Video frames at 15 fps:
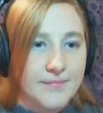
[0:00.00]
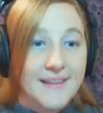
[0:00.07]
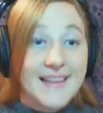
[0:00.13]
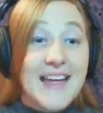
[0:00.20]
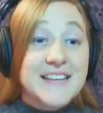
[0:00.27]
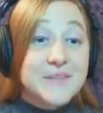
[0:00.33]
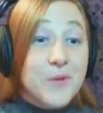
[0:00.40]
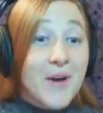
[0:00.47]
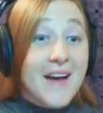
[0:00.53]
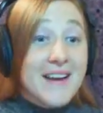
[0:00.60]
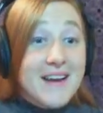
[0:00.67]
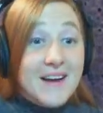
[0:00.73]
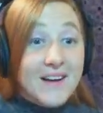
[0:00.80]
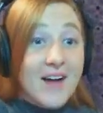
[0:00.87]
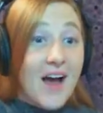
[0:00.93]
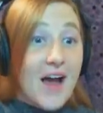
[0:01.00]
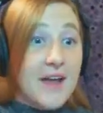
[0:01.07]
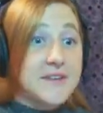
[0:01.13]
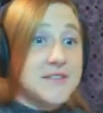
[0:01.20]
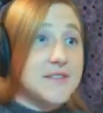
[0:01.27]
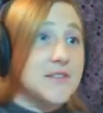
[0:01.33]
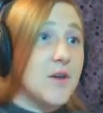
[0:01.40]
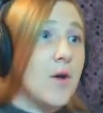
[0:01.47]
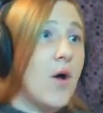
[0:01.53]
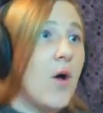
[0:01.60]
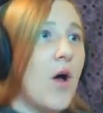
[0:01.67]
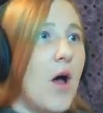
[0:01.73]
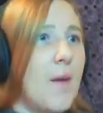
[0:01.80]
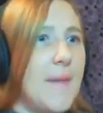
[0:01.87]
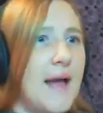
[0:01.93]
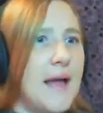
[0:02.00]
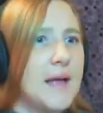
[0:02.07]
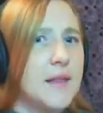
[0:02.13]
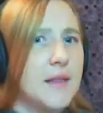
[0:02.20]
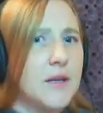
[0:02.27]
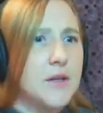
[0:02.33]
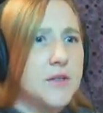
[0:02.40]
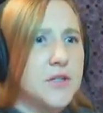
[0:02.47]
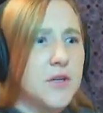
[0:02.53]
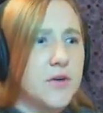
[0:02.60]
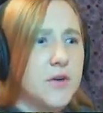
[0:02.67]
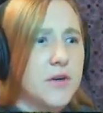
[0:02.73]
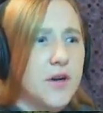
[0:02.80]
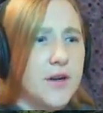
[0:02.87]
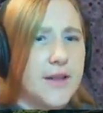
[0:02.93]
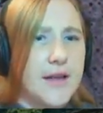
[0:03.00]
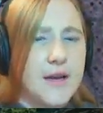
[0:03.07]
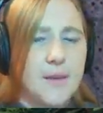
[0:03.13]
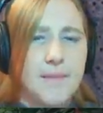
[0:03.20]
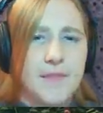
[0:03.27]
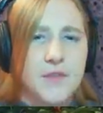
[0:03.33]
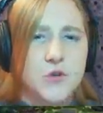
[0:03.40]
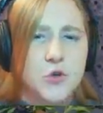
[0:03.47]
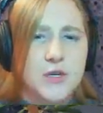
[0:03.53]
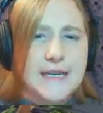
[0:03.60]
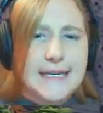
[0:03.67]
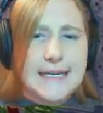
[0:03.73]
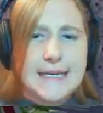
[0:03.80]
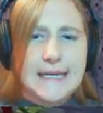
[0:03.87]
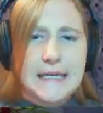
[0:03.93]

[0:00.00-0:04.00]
Last one! got. So all my little children are lined up at the tree.